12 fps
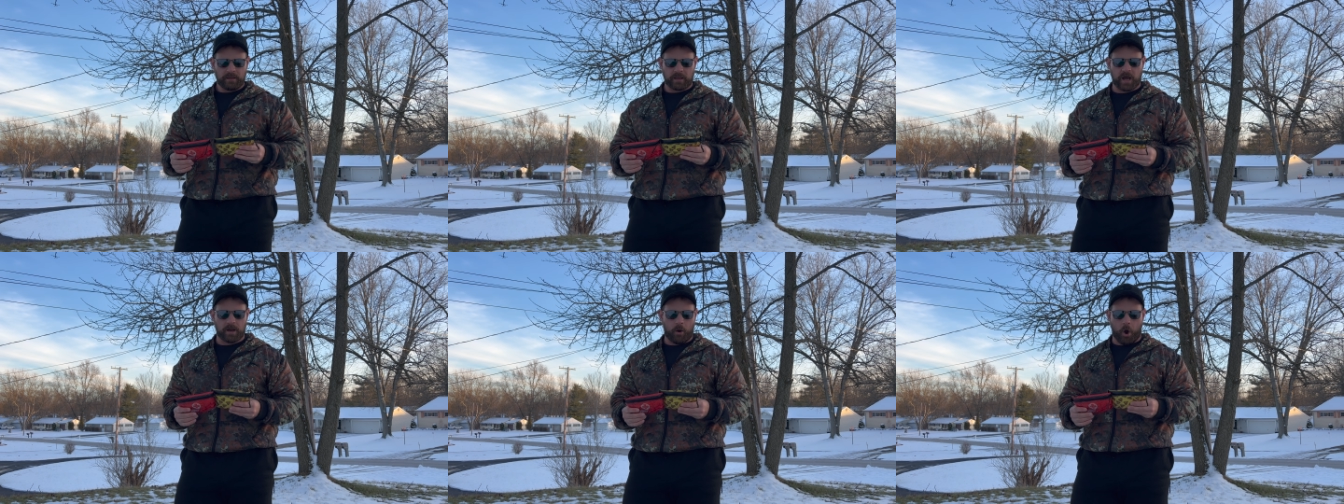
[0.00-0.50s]

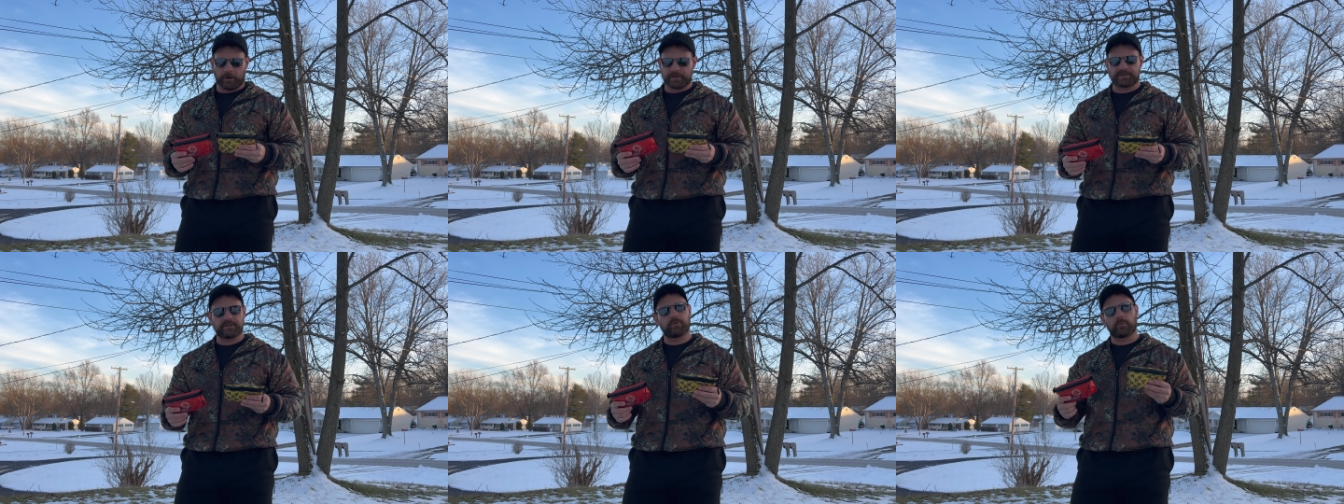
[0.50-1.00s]

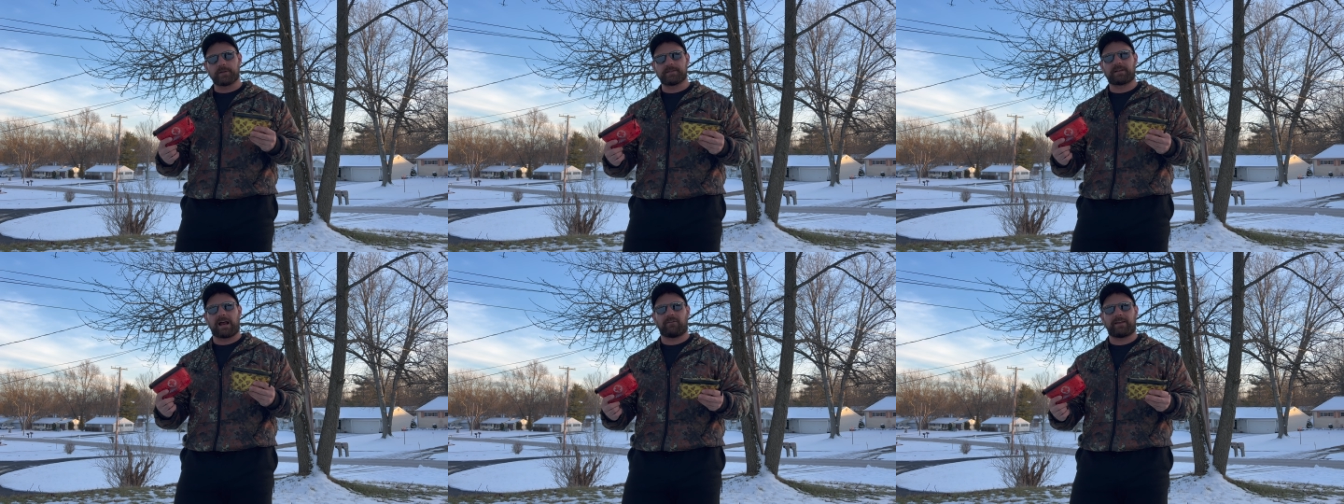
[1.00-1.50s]
Honestly, the
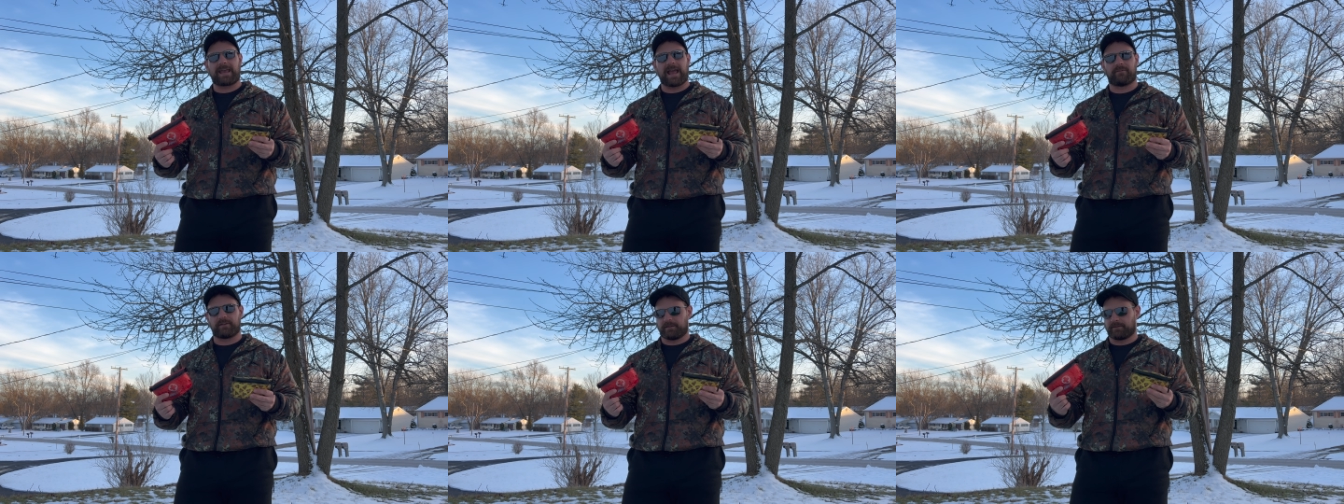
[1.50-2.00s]
reason I like
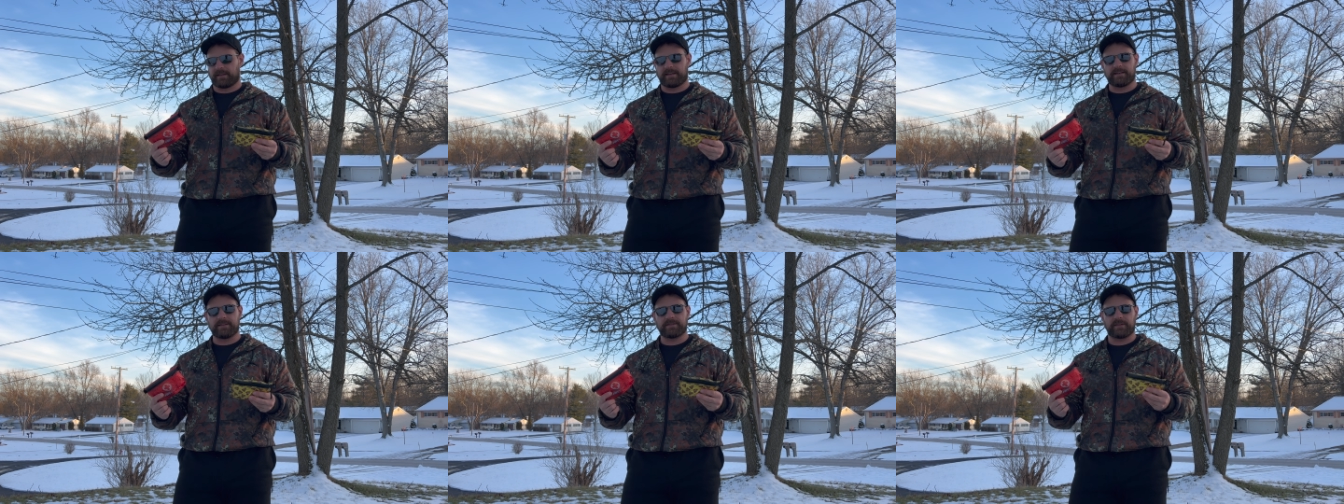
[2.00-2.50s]
having
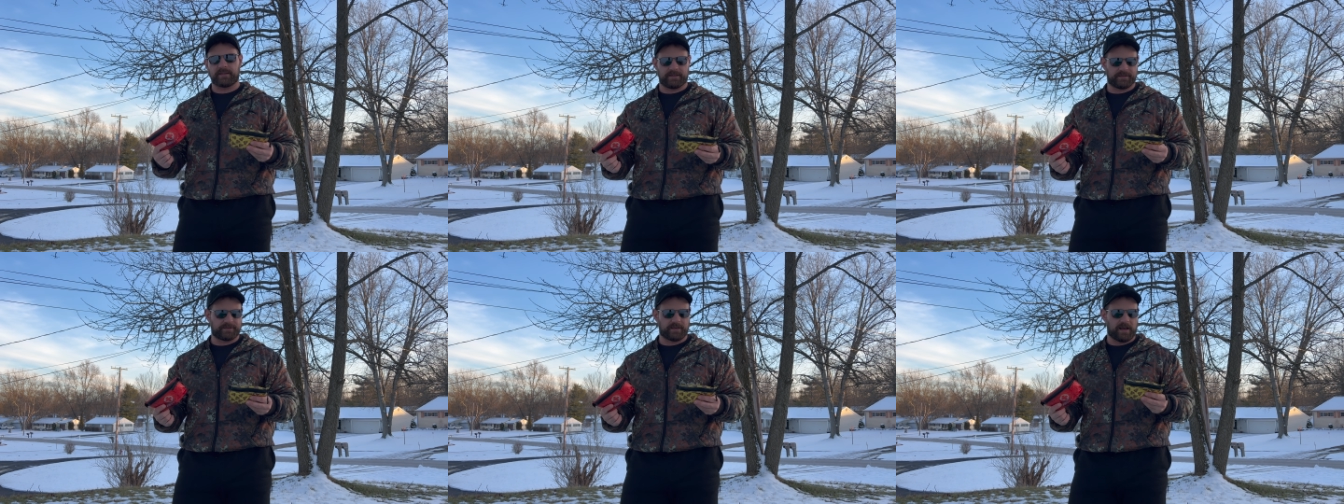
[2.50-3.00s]
these
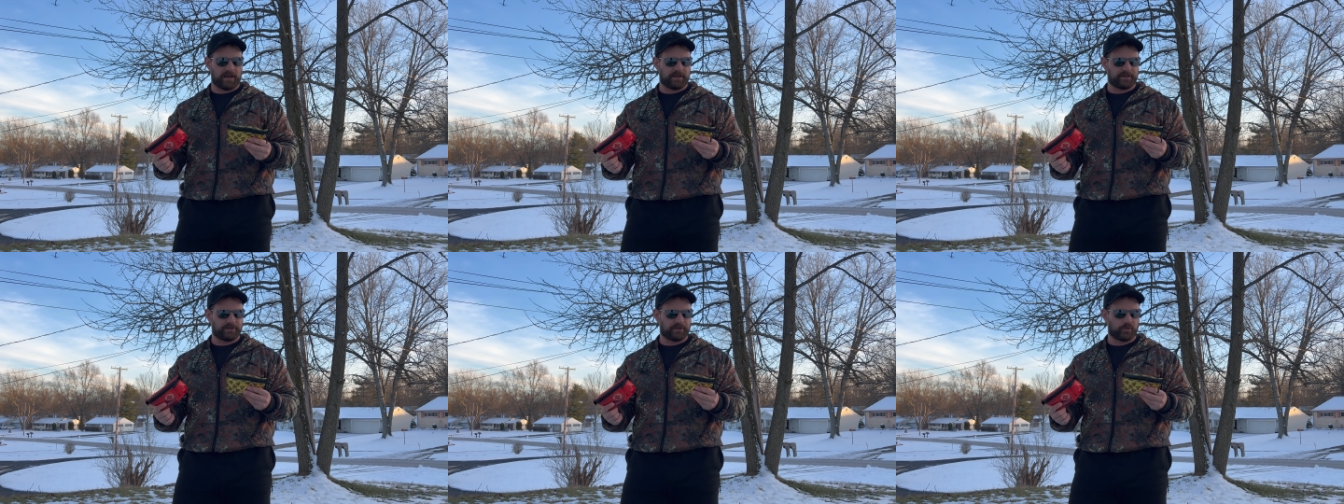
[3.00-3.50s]
is,
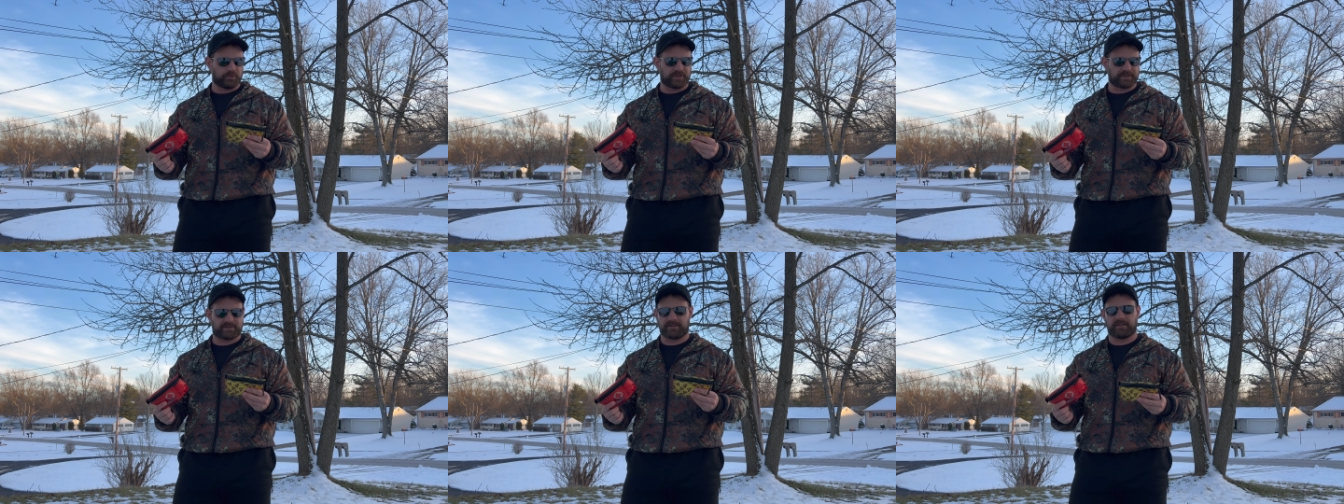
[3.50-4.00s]
you know,
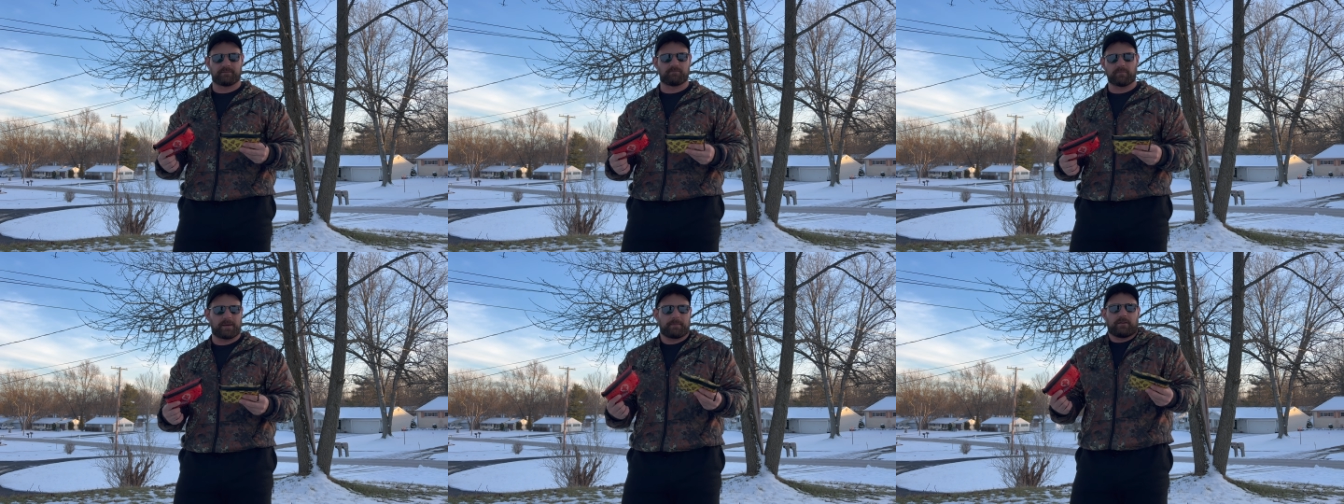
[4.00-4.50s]
just to
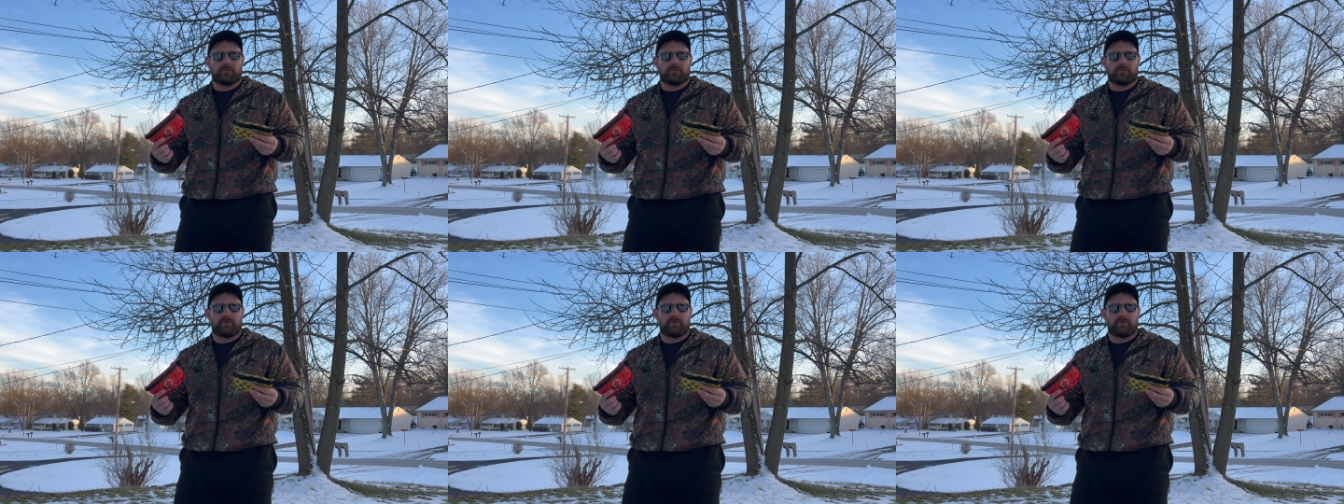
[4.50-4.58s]
make me